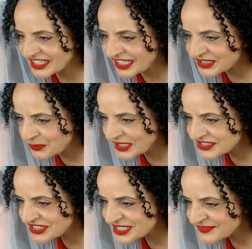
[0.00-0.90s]
check our
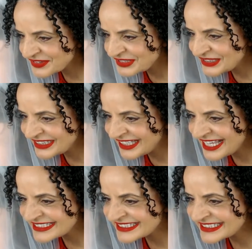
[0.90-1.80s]
questions for the
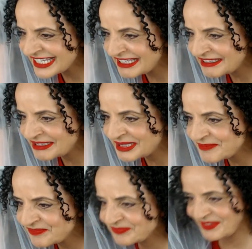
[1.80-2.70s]
last
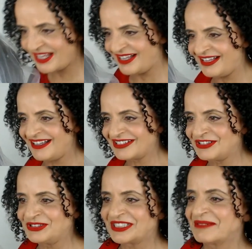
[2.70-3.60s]
time. Ah,
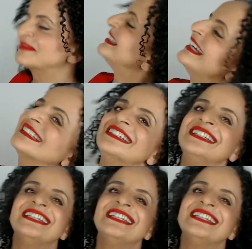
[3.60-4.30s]
good. I'm glad.